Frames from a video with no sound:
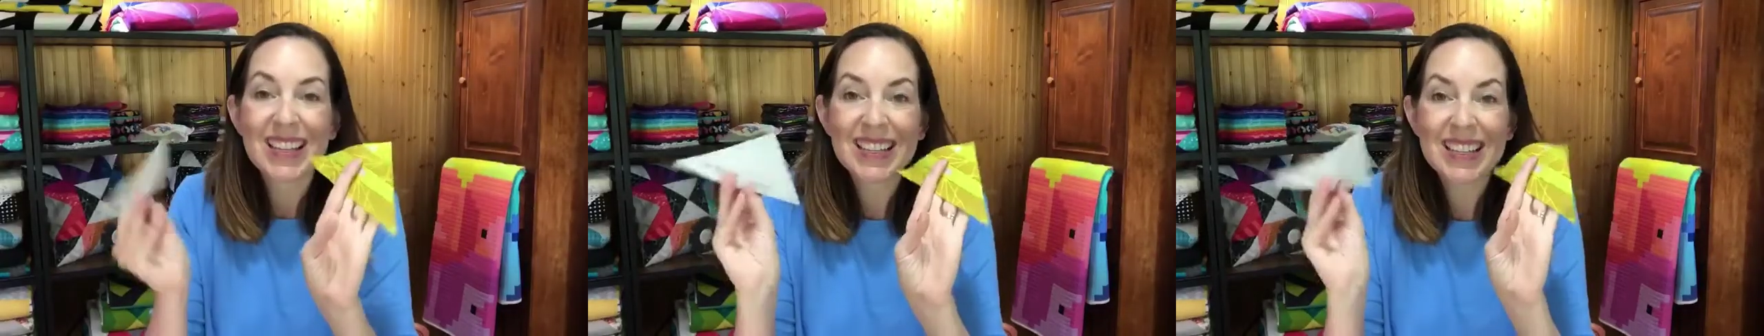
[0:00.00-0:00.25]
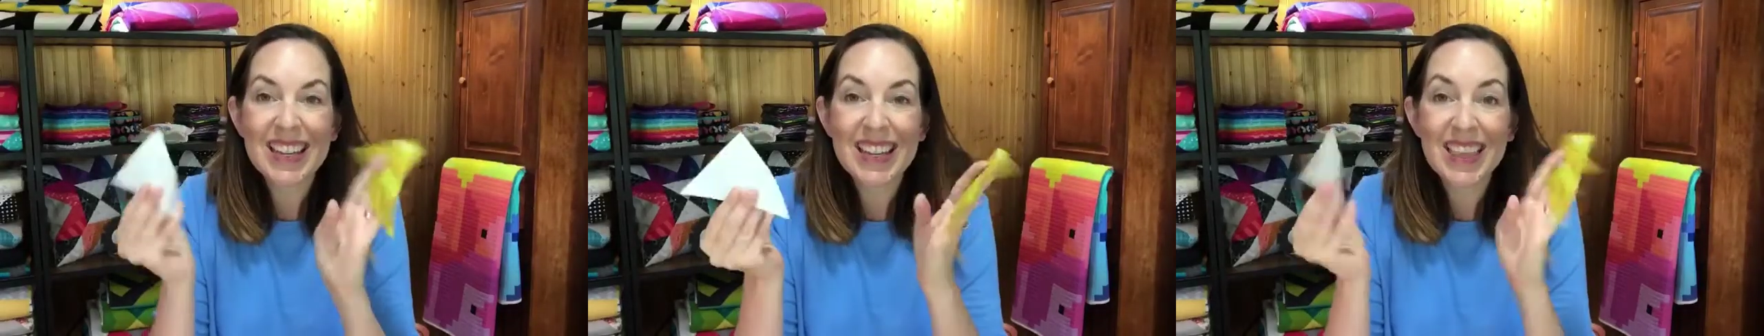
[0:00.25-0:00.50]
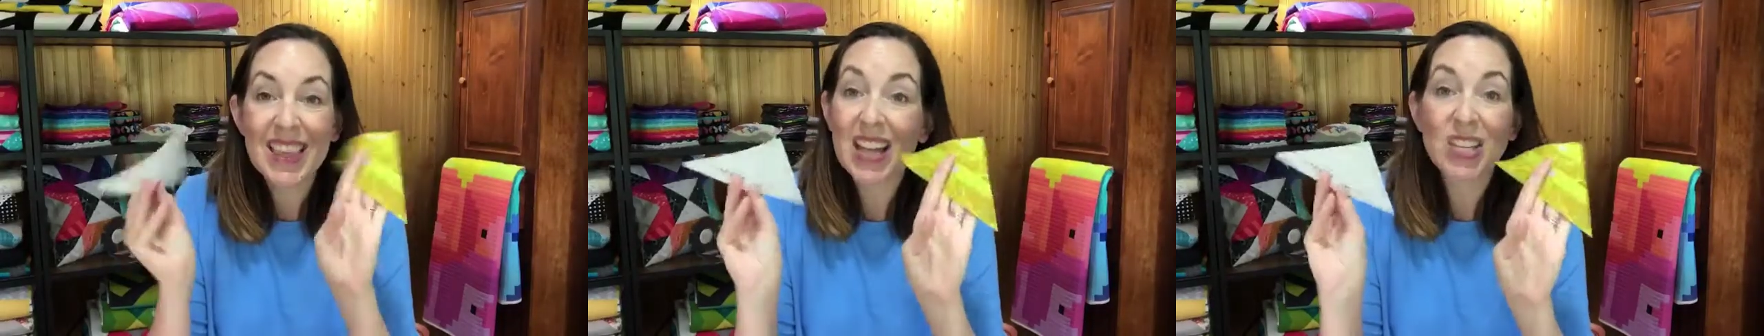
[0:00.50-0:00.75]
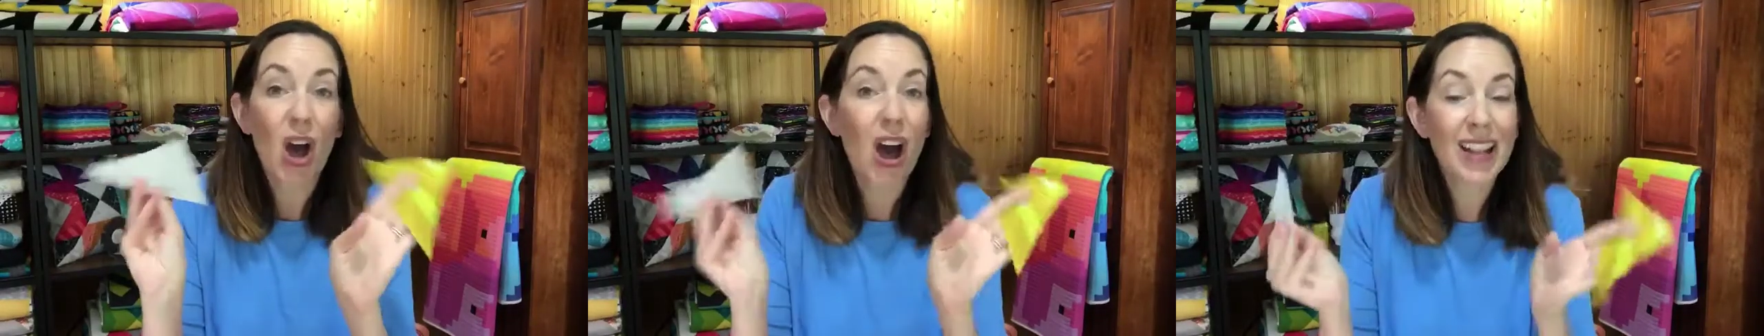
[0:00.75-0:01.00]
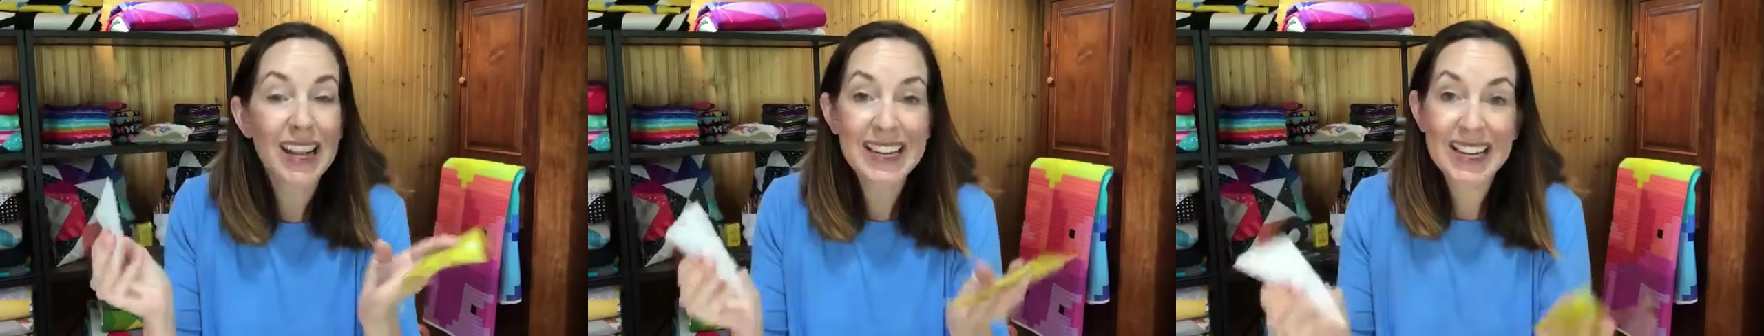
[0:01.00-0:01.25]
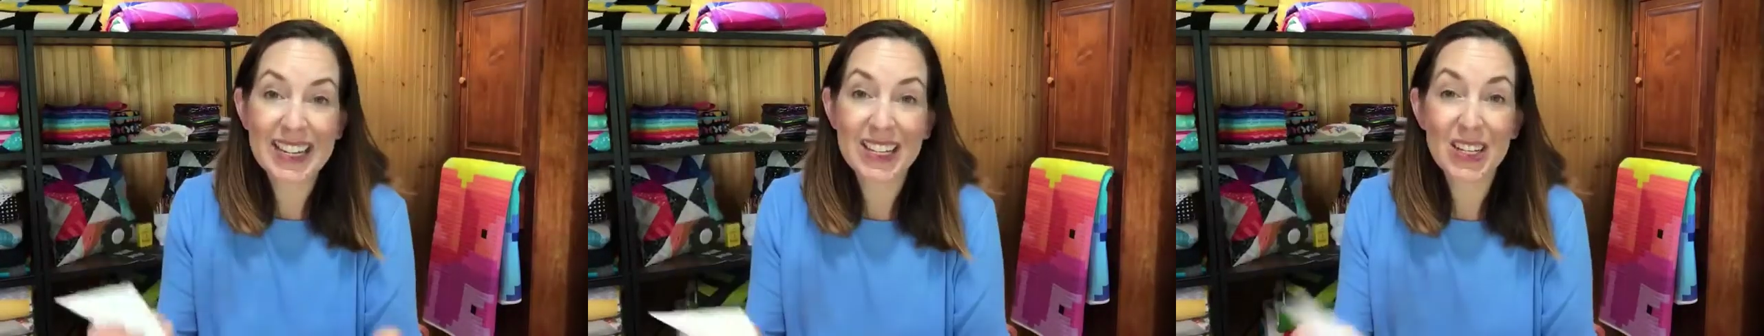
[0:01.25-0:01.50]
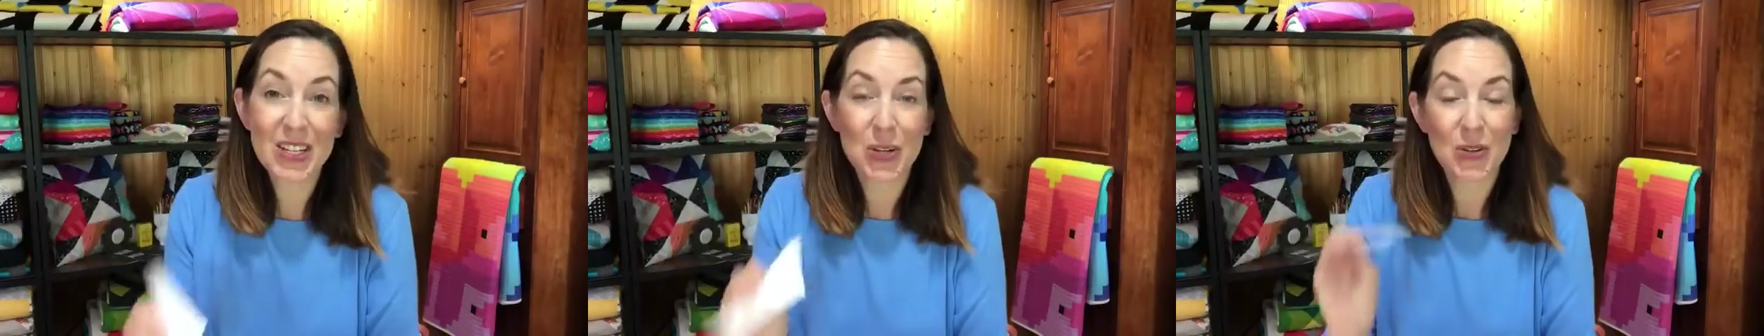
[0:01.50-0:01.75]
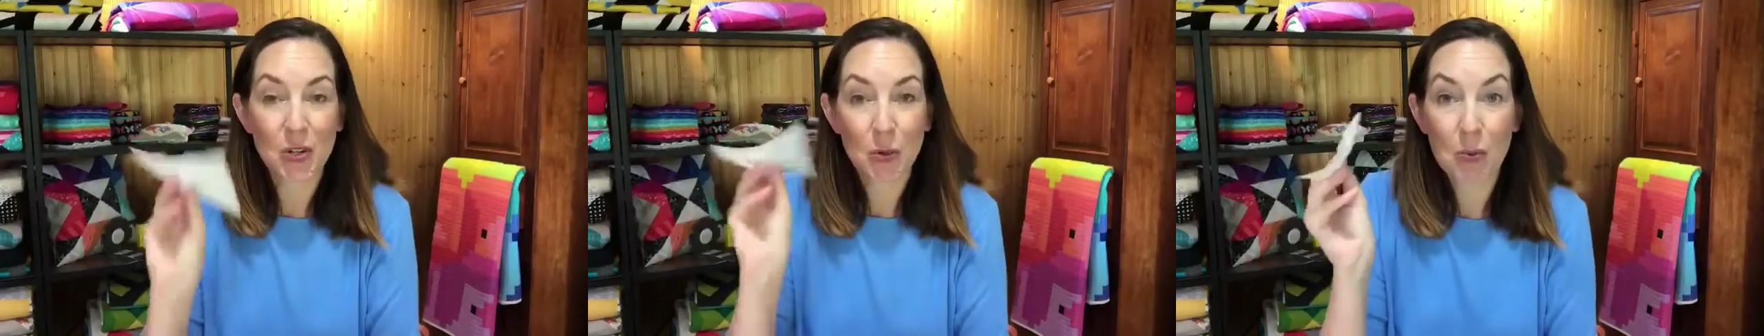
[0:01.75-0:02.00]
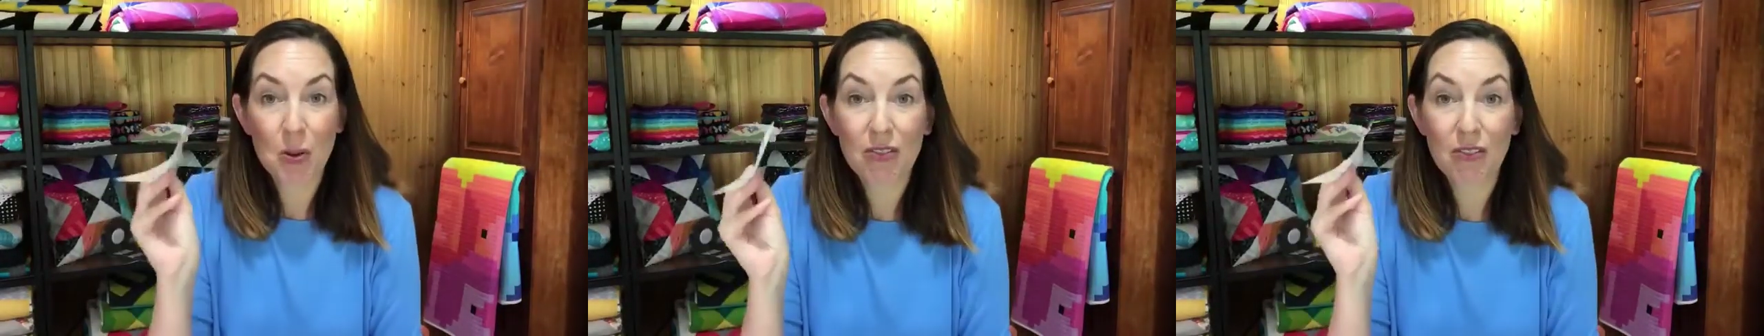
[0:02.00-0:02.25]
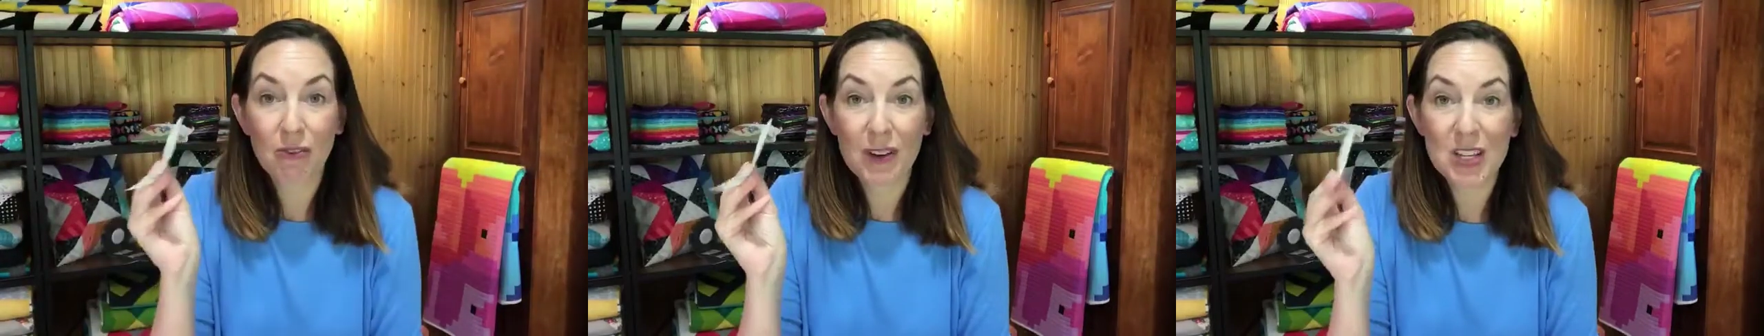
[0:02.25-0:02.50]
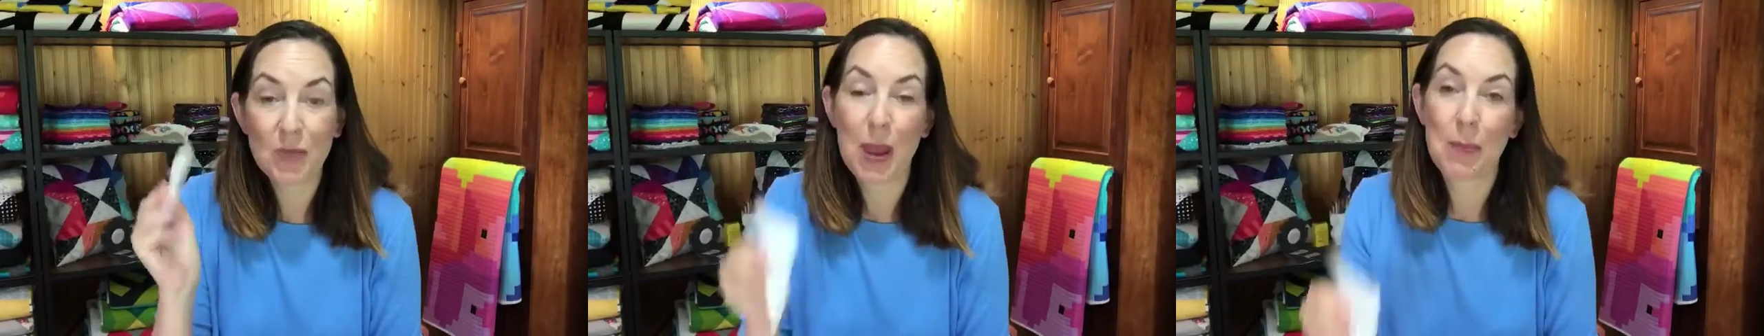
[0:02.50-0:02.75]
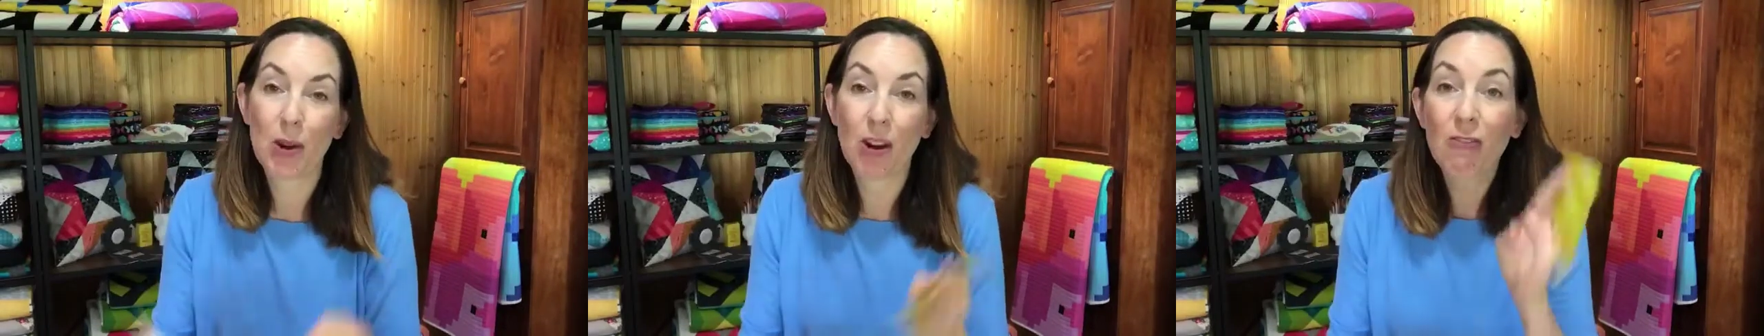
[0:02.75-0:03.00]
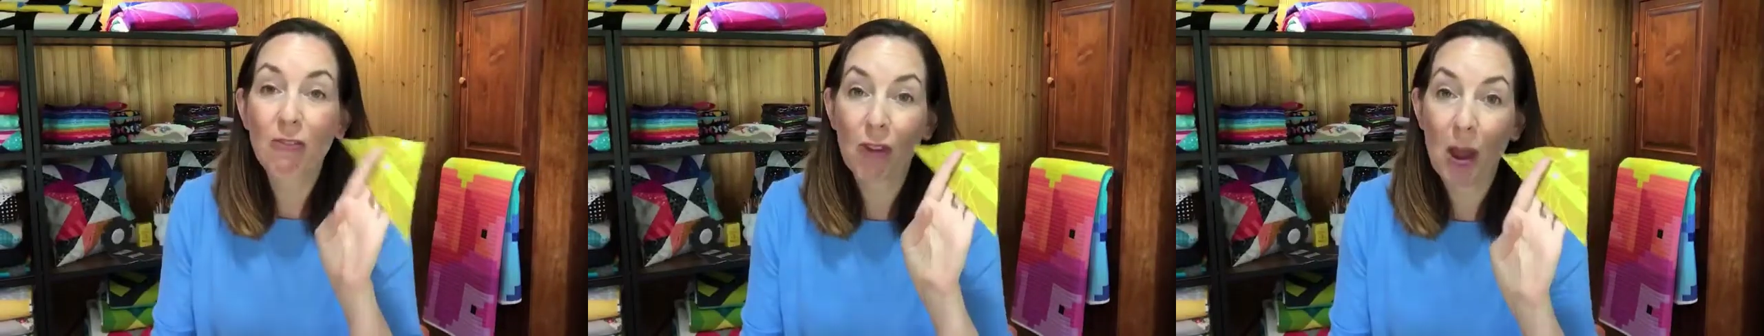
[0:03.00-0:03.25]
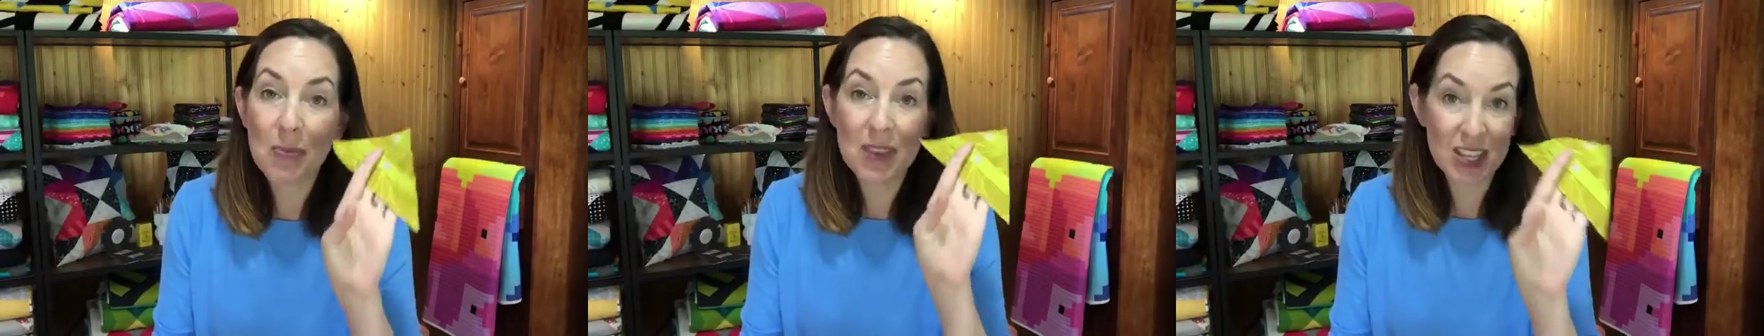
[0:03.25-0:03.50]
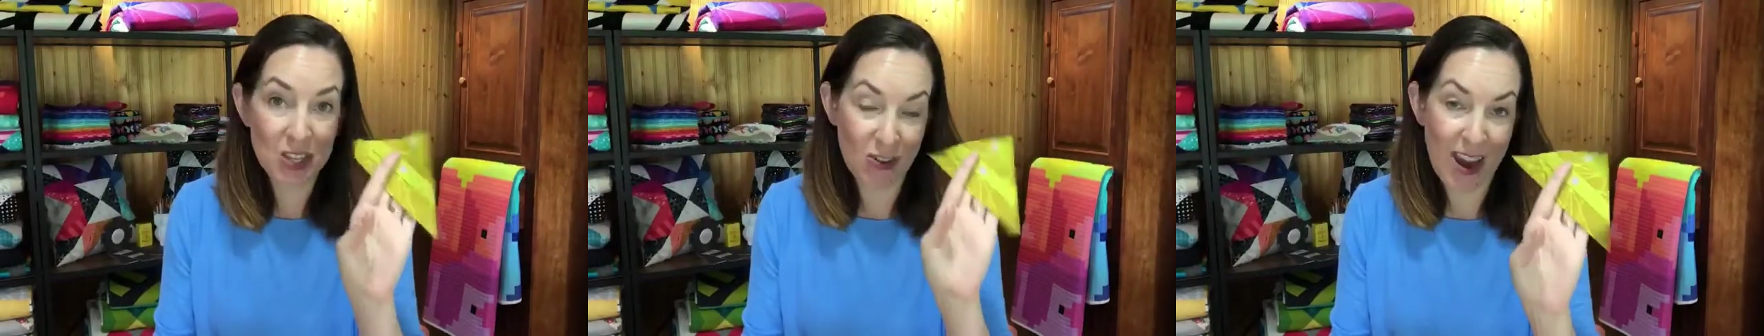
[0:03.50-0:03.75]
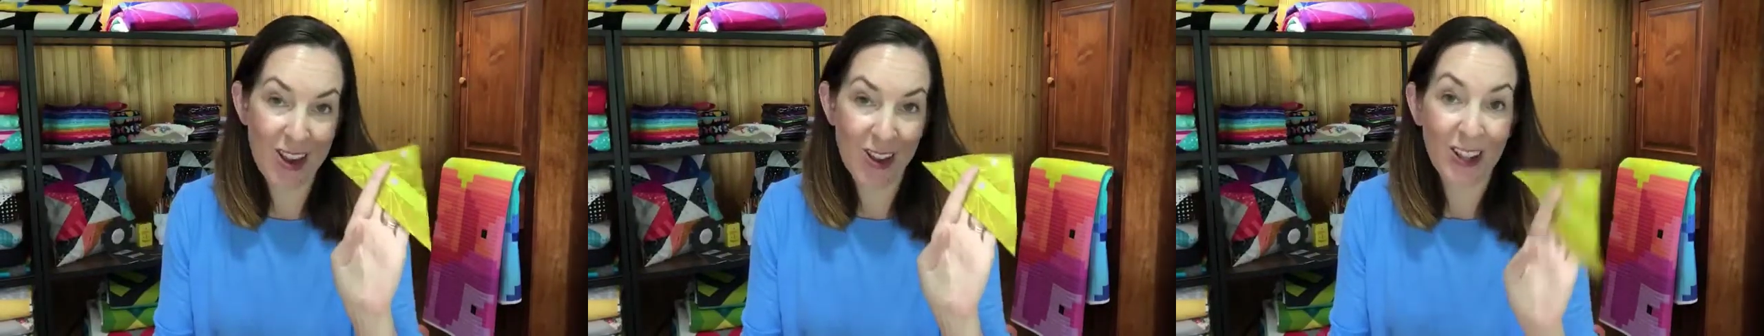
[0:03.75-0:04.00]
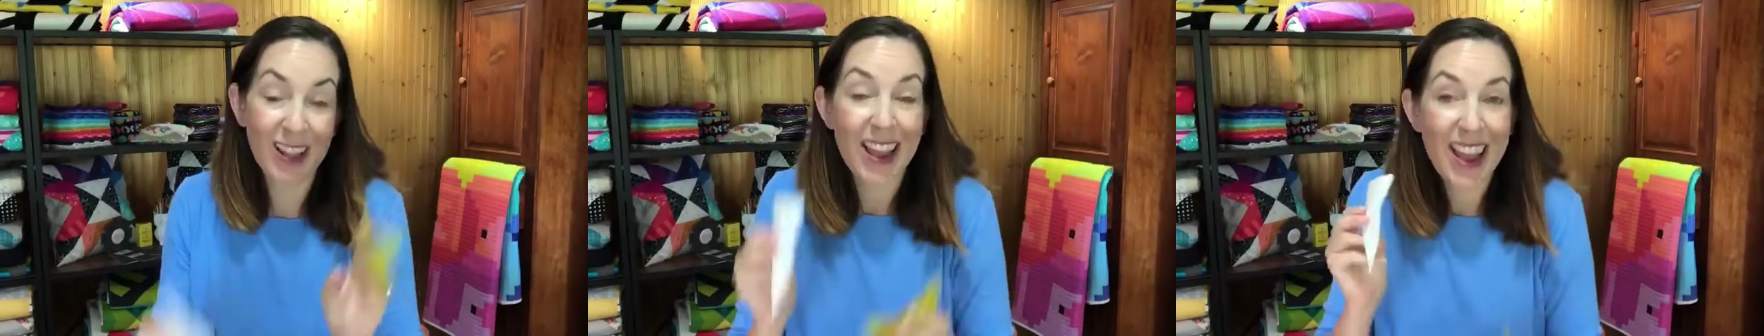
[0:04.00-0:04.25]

See, that's all I needed to do to remove the freezer paper from this triangle.